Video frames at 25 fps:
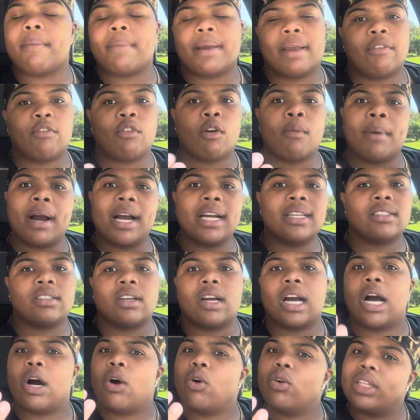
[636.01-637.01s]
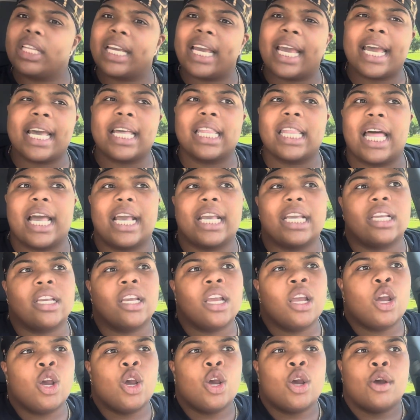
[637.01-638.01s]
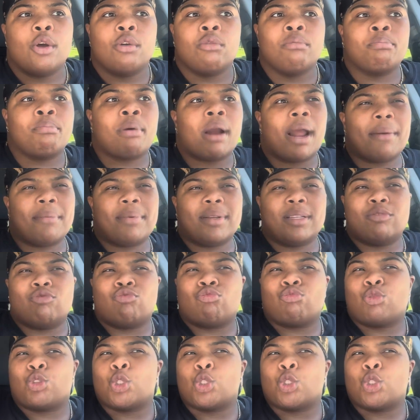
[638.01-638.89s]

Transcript: And remind you, I only had like probably